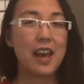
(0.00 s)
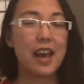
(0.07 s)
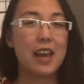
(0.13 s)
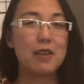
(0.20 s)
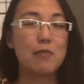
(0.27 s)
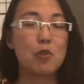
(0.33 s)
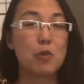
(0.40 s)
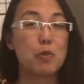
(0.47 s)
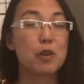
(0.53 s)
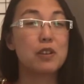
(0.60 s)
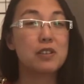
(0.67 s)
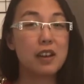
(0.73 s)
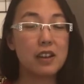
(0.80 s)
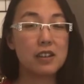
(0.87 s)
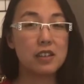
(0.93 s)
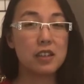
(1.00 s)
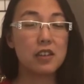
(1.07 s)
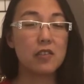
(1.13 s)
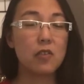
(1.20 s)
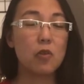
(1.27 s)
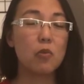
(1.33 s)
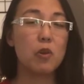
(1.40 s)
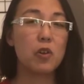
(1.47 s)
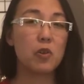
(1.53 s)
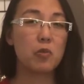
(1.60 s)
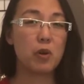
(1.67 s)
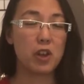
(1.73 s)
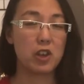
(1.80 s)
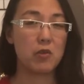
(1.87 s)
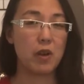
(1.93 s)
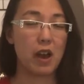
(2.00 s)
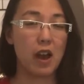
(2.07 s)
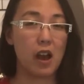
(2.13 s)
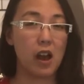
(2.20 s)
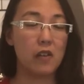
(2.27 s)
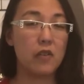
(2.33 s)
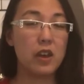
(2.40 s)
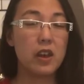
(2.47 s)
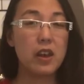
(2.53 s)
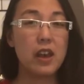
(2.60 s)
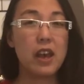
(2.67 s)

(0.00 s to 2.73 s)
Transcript: and more productive with what you have.